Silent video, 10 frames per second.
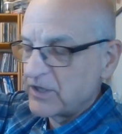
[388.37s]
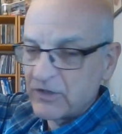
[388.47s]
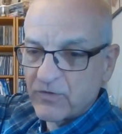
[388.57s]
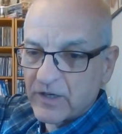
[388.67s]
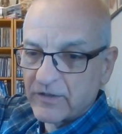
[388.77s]
this
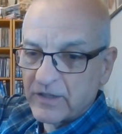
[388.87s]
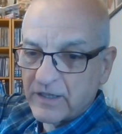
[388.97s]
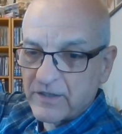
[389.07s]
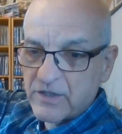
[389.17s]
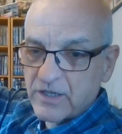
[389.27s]
is rather
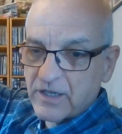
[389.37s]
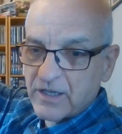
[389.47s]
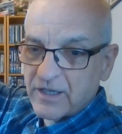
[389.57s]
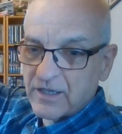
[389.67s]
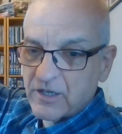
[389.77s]
nice
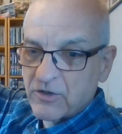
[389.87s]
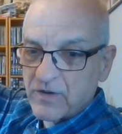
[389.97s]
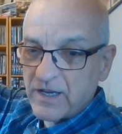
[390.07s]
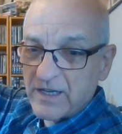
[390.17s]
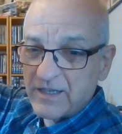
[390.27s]
uh,
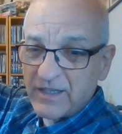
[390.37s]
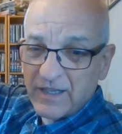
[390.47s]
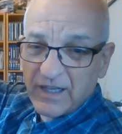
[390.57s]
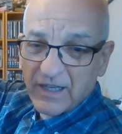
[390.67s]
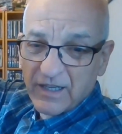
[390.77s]
crane.
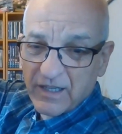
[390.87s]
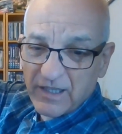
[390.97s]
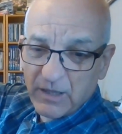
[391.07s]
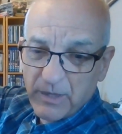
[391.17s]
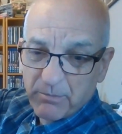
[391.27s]
Uh, a
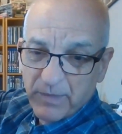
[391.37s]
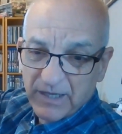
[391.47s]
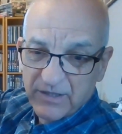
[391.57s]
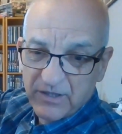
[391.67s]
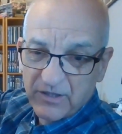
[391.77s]
little bit
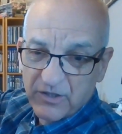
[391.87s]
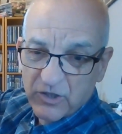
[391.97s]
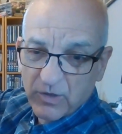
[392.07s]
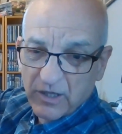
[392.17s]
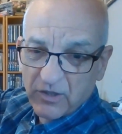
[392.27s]
battered. There's
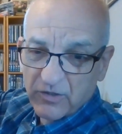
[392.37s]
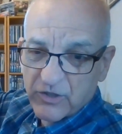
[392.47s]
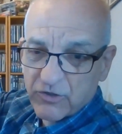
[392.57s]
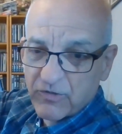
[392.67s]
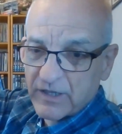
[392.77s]
quite a lot of
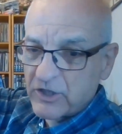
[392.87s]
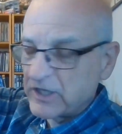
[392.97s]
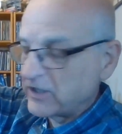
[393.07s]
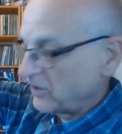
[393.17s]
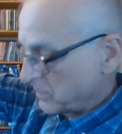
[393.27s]

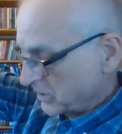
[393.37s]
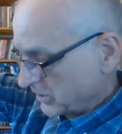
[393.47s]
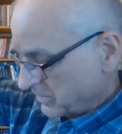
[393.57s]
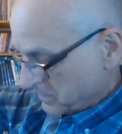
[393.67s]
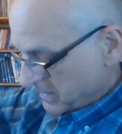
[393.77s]
scratching on the
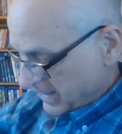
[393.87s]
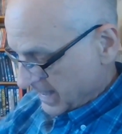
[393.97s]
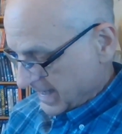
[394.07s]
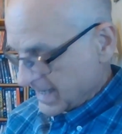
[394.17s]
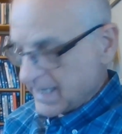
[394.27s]
bottom
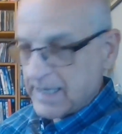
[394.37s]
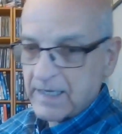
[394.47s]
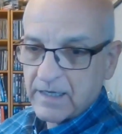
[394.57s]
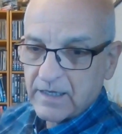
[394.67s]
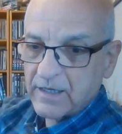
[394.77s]
there.
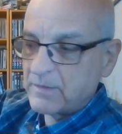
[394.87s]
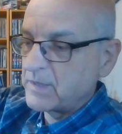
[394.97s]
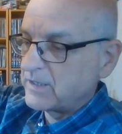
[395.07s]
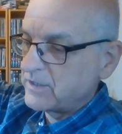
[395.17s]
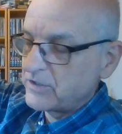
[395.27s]
Um,
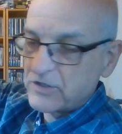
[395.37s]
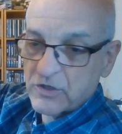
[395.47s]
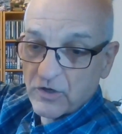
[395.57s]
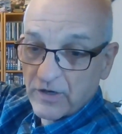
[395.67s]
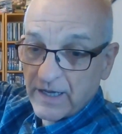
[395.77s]
and this
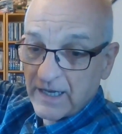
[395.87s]
has got a